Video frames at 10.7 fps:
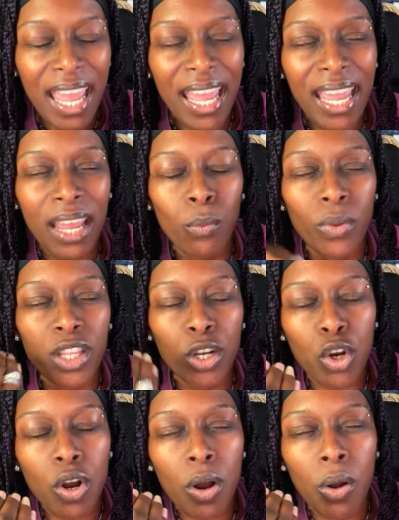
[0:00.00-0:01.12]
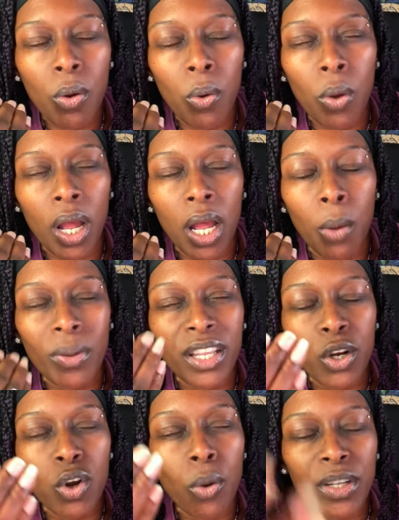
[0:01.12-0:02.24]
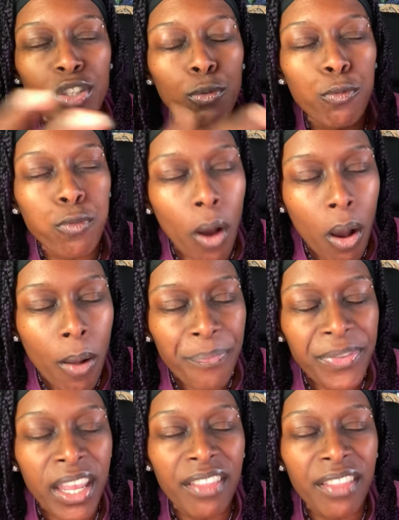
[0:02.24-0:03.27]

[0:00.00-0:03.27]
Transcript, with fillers: And when the girl, uh, when the girl went too far,